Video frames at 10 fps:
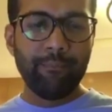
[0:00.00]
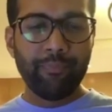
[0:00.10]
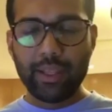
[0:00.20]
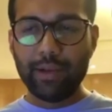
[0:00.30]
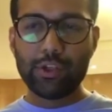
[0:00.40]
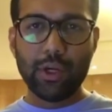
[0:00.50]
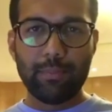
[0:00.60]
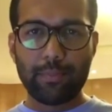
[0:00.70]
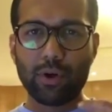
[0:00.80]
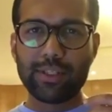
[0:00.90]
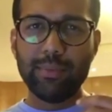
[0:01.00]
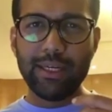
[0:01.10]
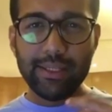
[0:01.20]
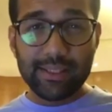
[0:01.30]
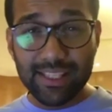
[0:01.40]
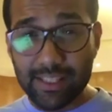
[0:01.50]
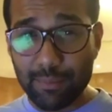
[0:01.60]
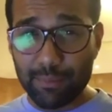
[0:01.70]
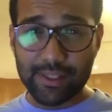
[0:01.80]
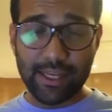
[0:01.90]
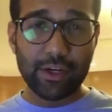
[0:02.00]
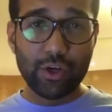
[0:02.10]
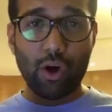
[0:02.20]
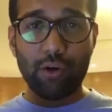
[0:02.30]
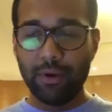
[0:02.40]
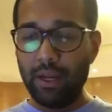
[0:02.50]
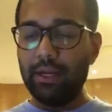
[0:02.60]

gives you approximately 60% of